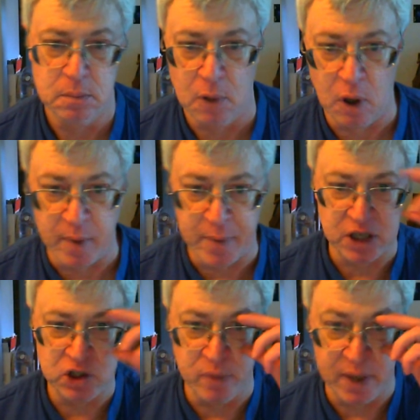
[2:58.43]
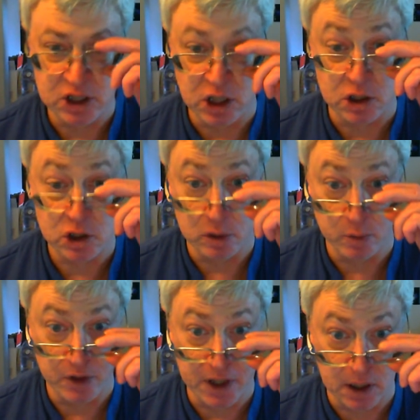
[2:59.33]
Oh, maybe I should do my Chuck
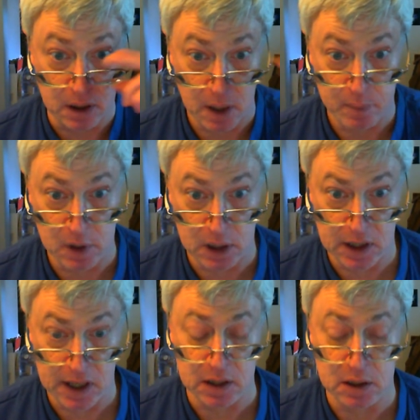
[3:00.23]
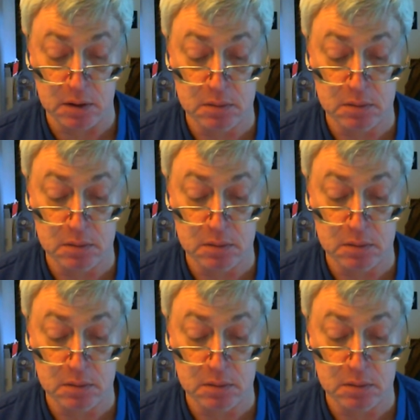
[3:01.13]
Schumer thing and like that. Yeah.